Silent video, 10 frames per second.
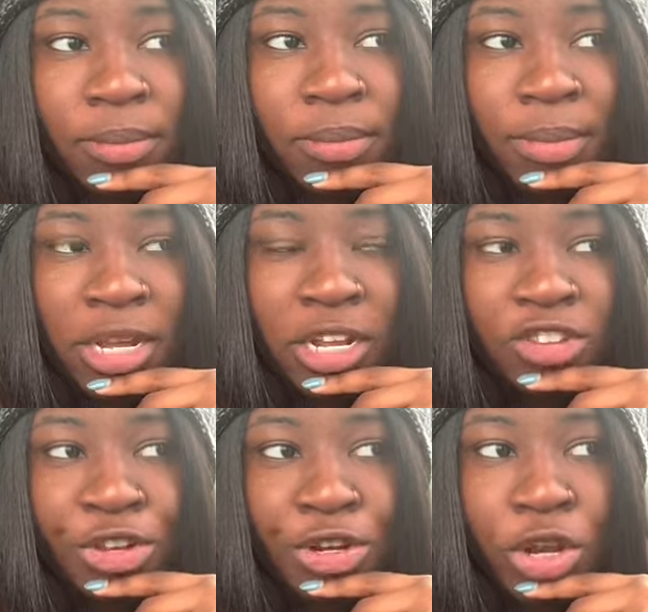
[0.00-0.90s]
me
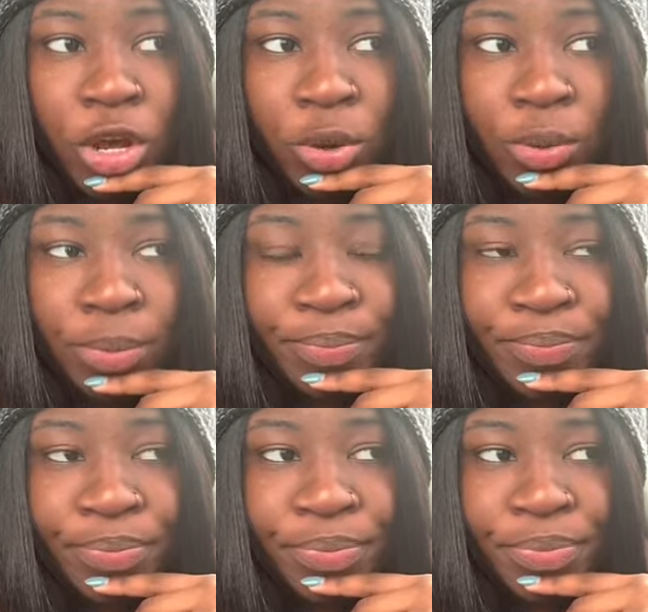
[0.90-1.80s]
to note
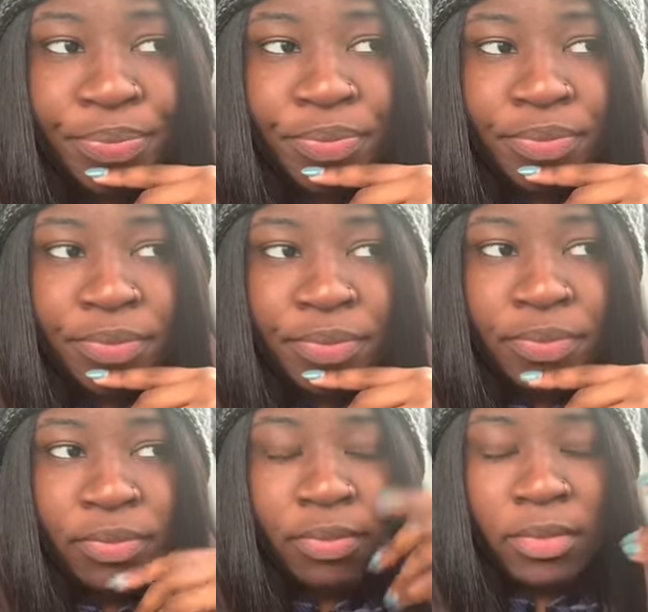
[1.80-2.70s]

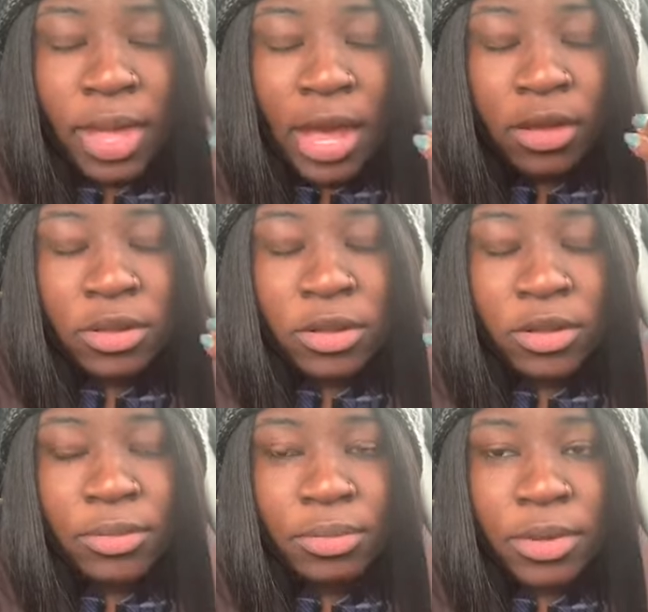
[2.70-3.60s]
how
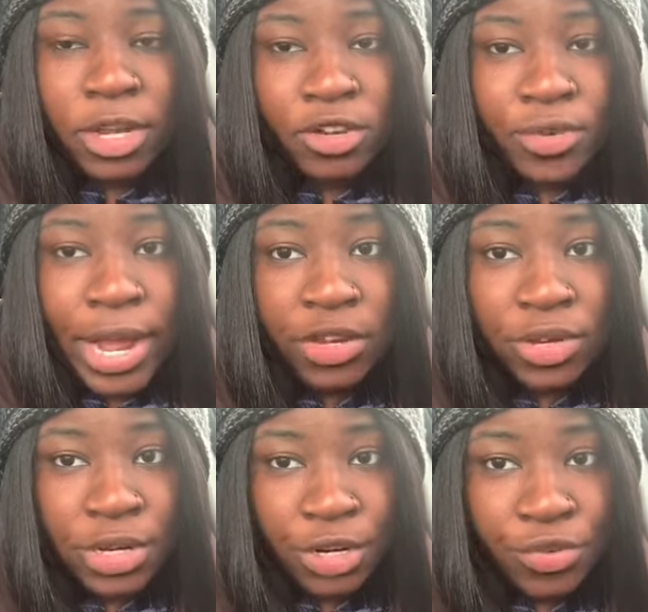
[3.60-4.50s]
the
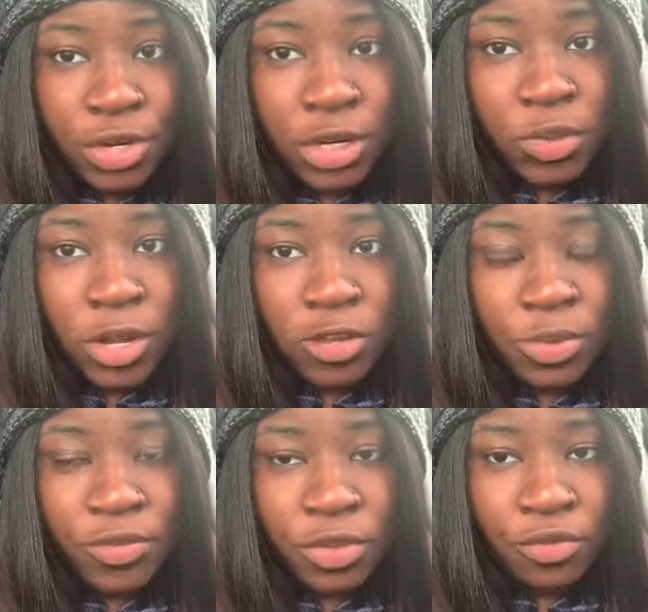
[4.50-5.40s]
interaction and greeting was
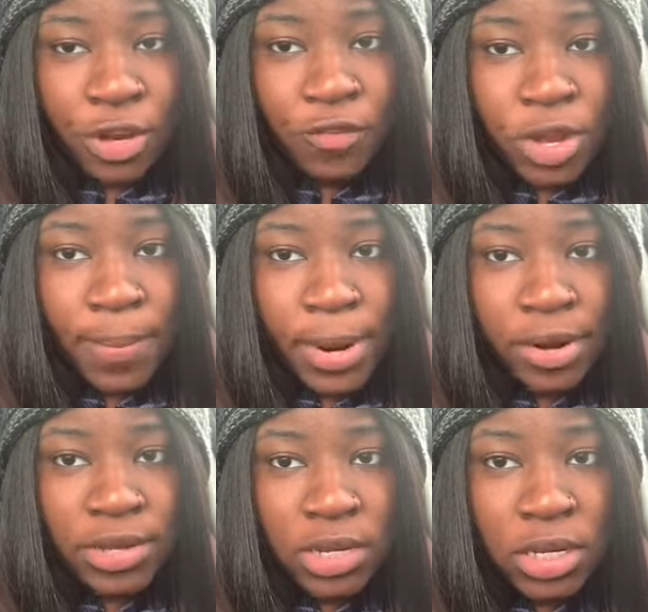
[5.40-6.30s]
with the refund
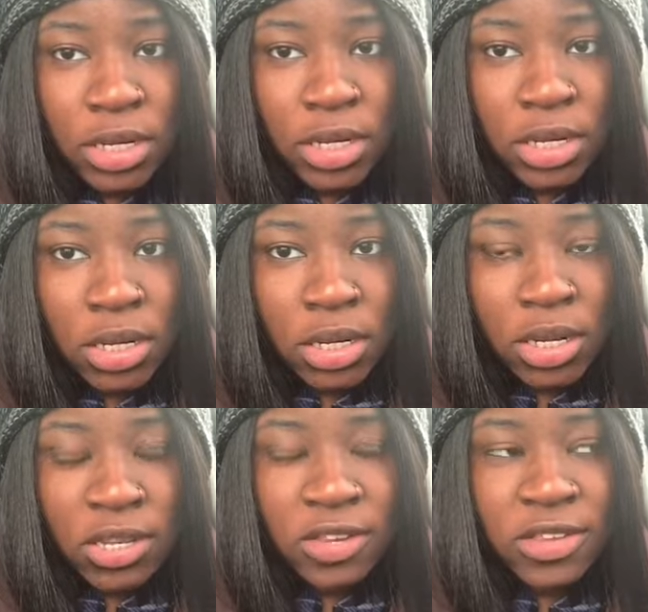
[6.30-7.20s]
person,
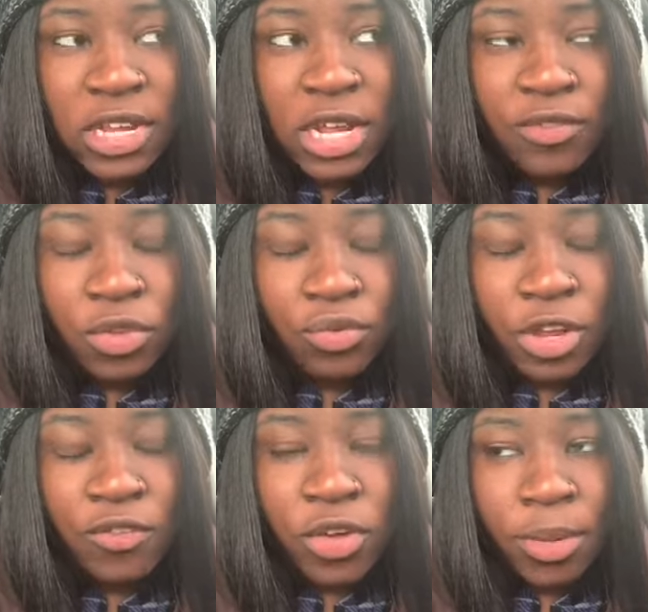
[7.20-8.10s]
to see if the
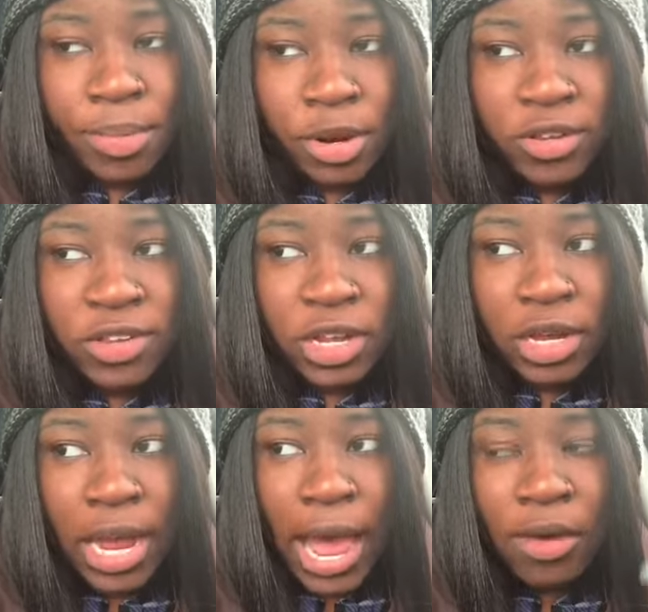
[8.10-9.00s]
refund
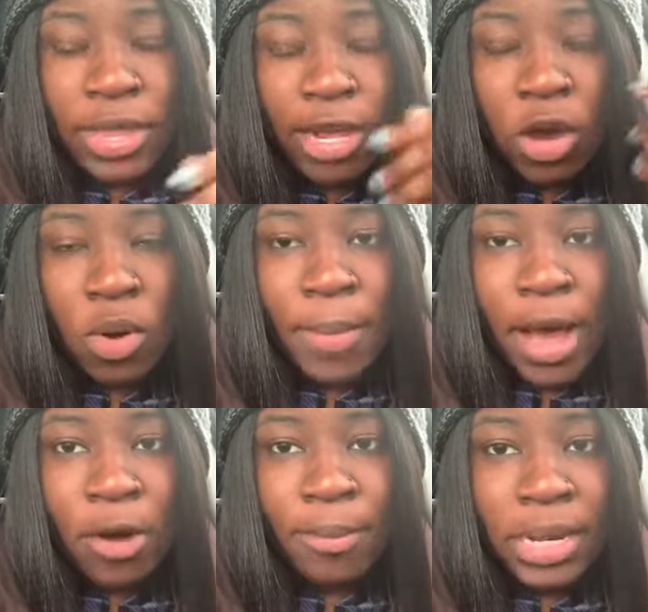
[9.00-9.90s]
person, how they go
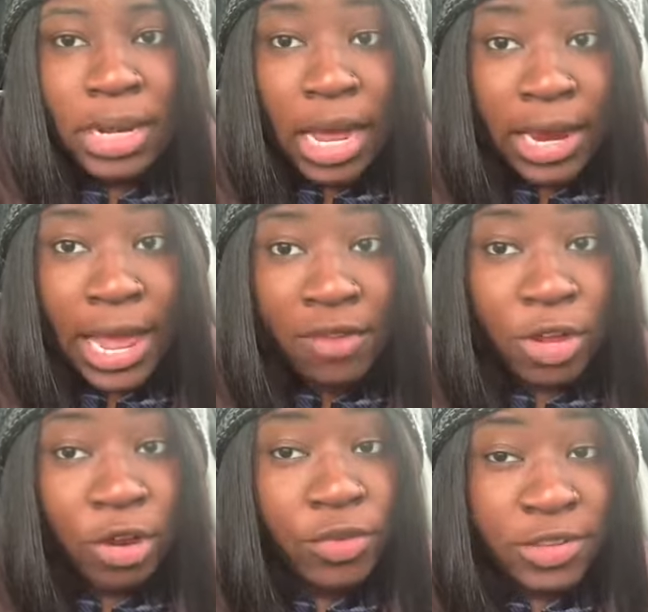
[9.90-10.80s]
about me not
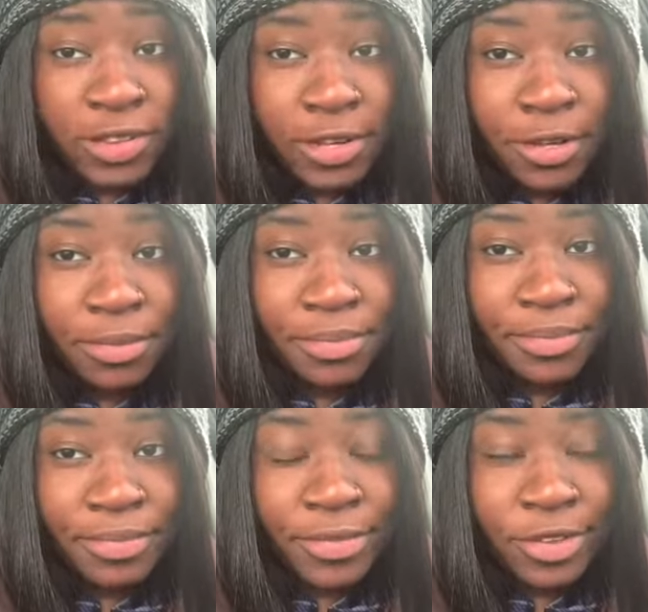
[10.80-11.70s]
having a receipt.
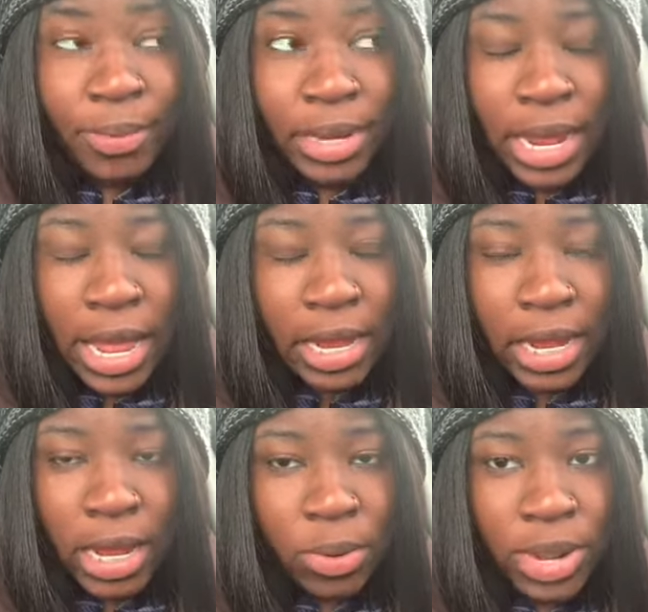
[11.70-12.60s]
So I'm gonna act
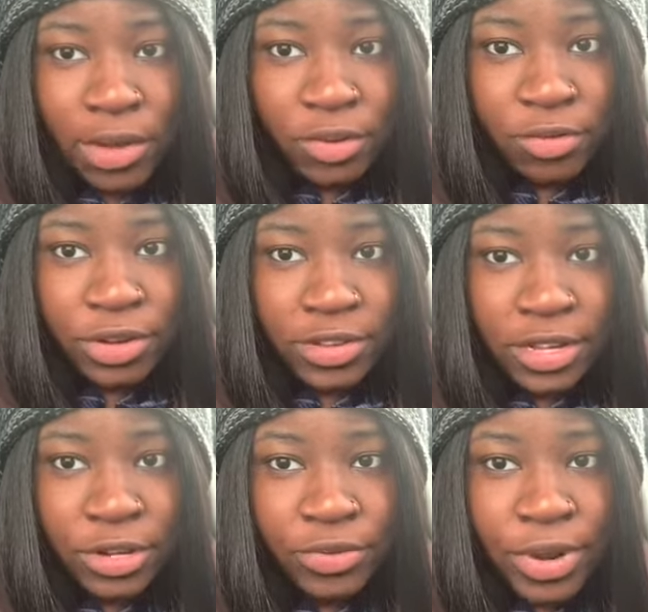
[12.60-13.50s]
like I don't have a
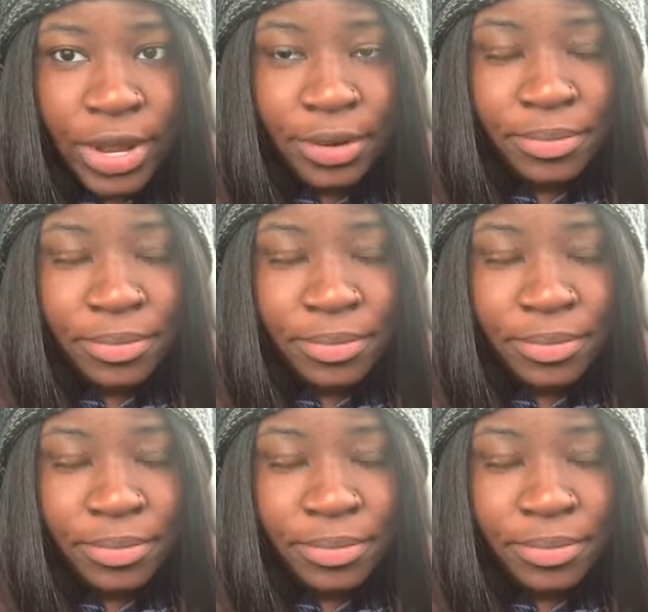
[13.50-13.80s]
receipt, right?